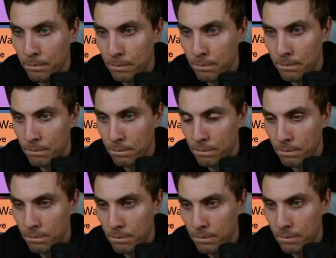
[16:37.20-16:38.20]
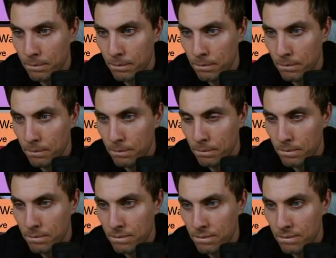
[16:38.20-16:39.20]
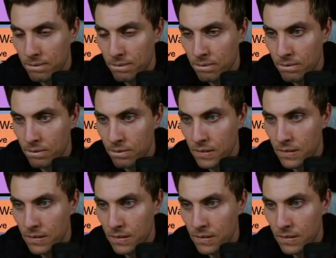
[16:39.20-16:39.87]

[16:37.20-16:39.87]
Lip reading: Nothing is said.